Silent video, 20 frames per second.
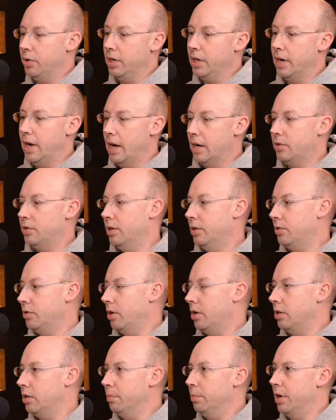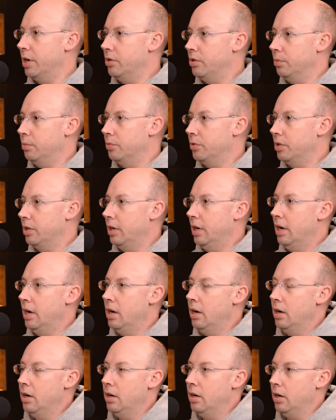you can access all the bedrooms
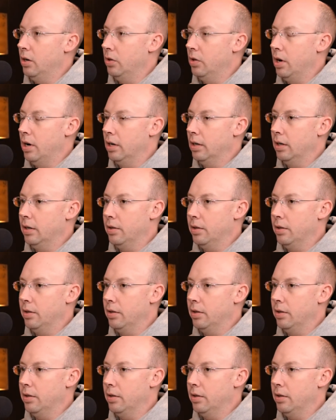along.